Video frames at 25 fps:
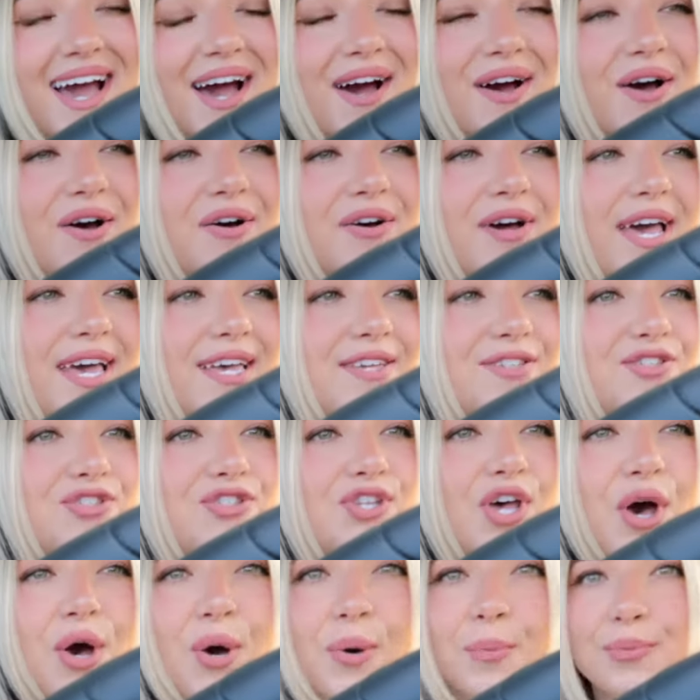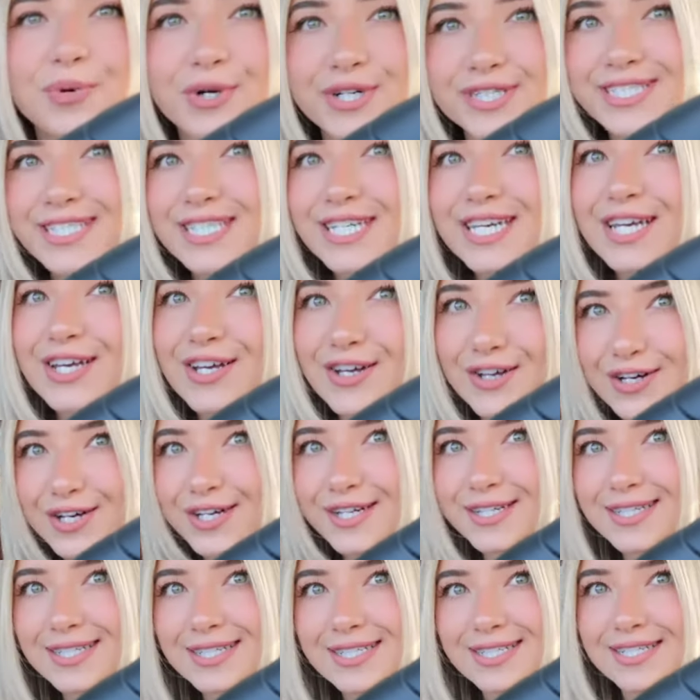yeah, okay, so pretty
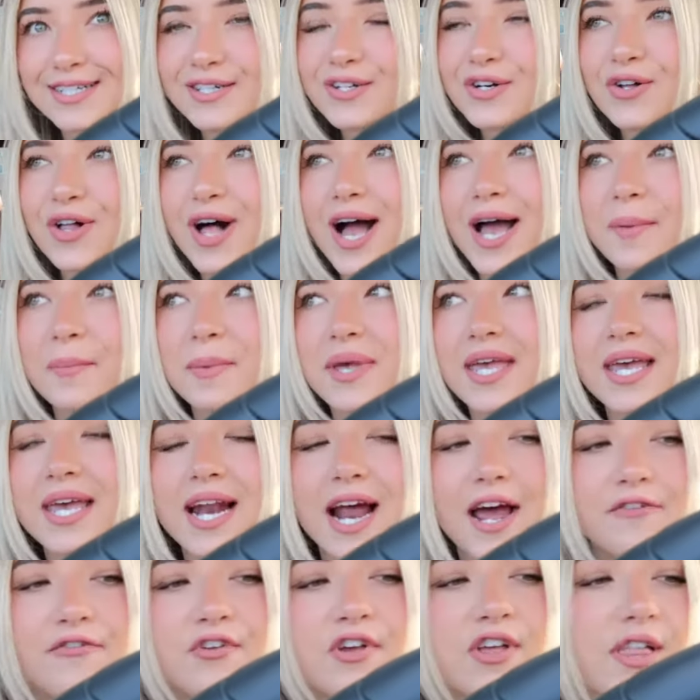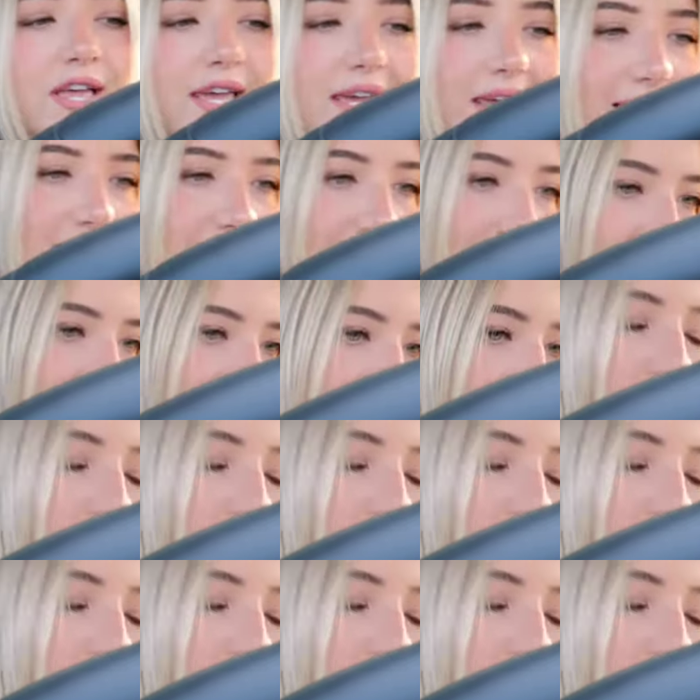good deal. I mean, I feel like it's